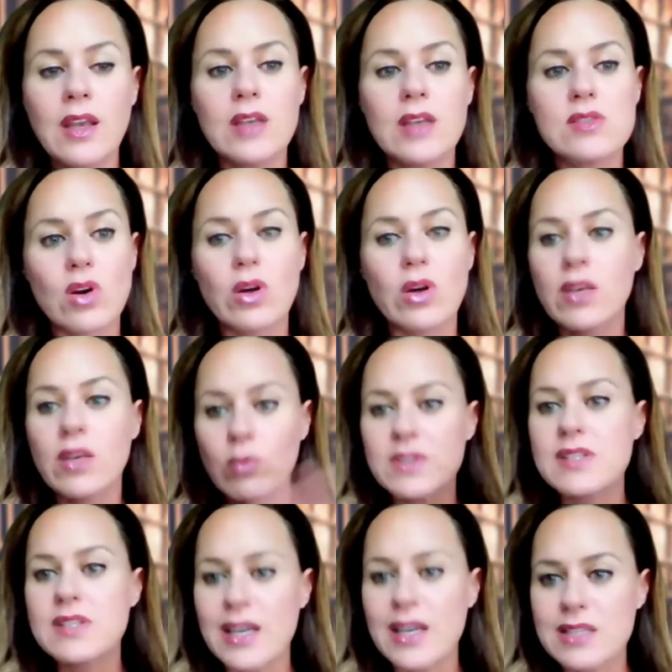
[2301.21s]
So even
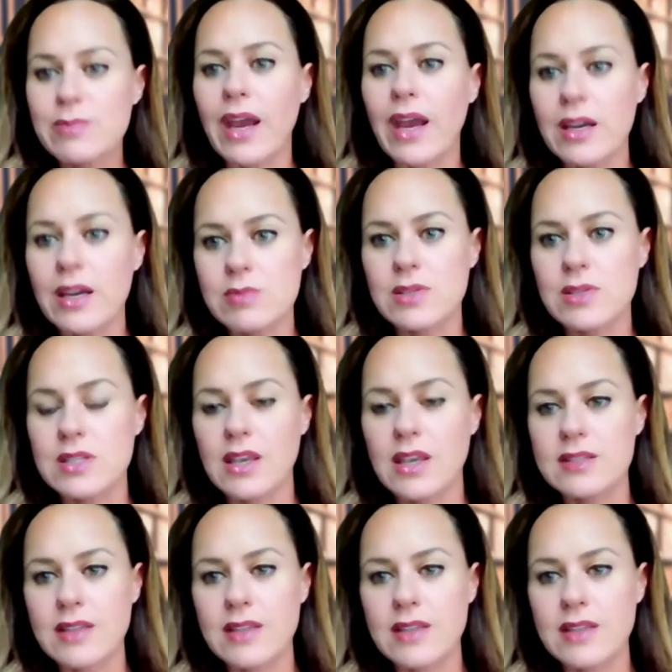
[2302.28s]
besides my husband's case,